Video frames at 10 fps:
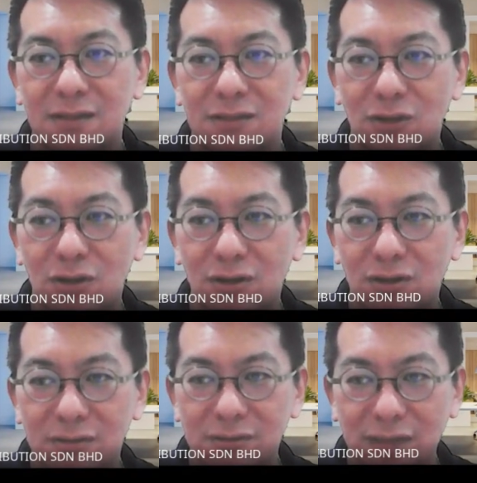
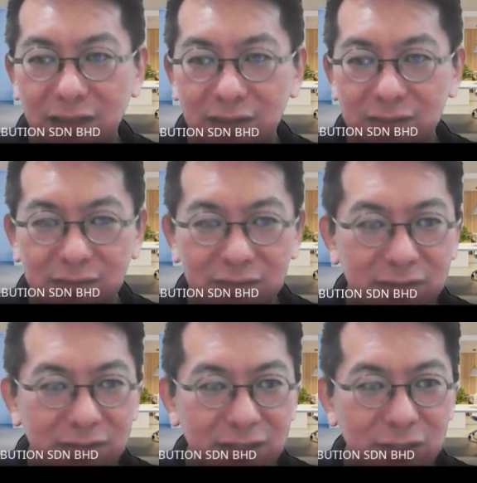so
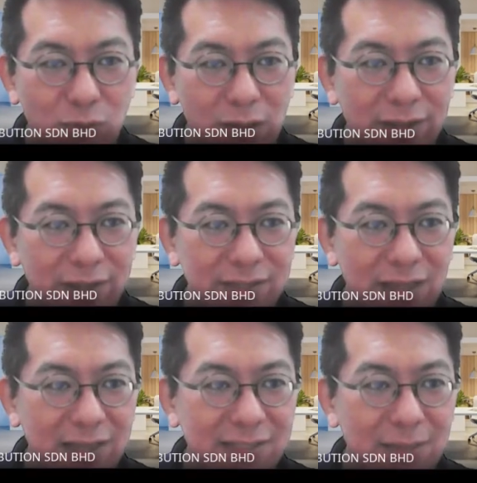this one is
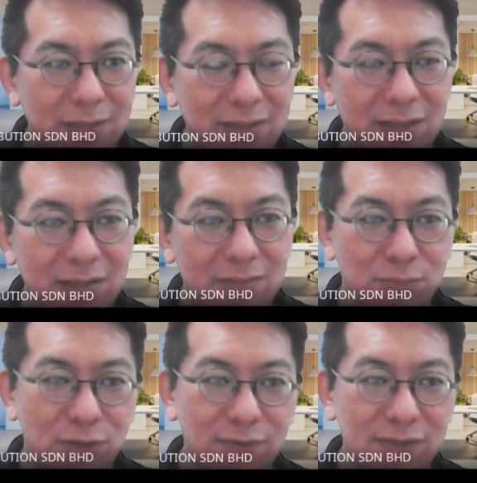I submitted
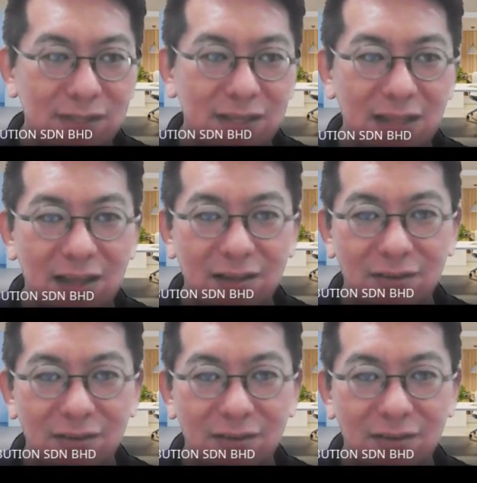previously